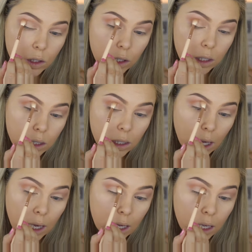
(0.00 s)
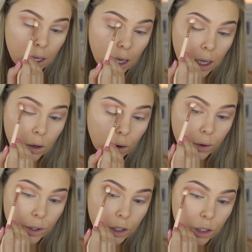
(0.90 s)
which is an
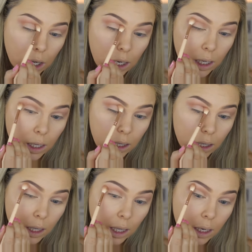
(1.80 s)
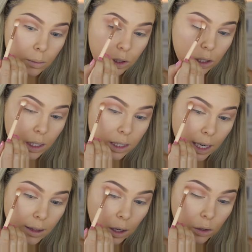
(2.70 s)
orange color. I'm just going to
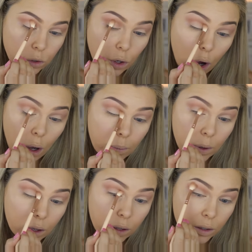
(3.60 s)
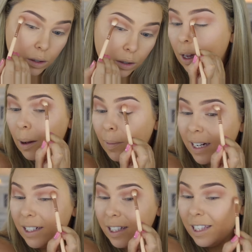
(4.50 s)
take that on top. I'm
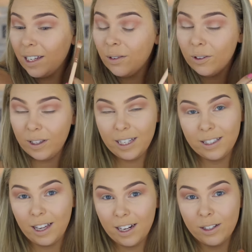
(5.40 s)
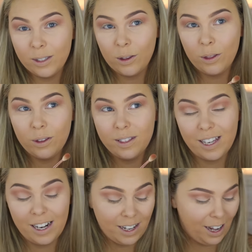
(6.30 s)
actually really excited because on
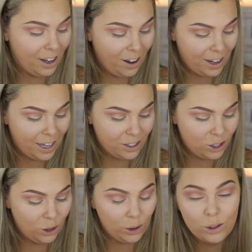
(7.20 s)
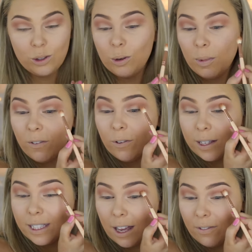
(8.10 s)
Saturday I get to go to my
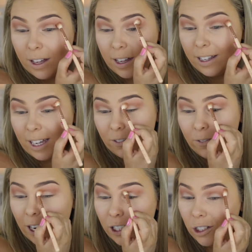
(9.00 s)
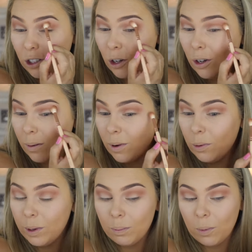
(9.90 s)
first ever like fashion show. I'm
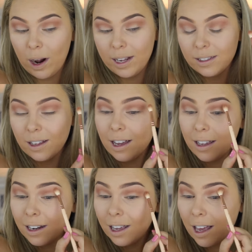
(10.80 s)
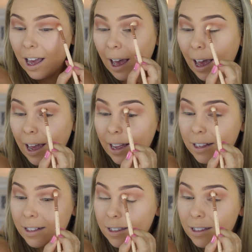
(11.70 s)
going with Priceline
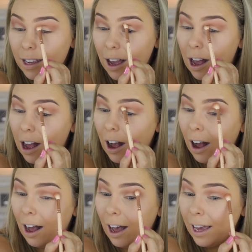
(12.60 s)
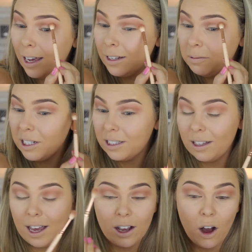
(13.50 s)
and I am
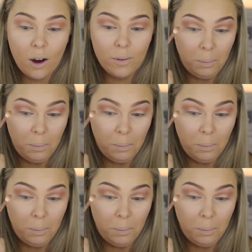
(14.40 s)
just like,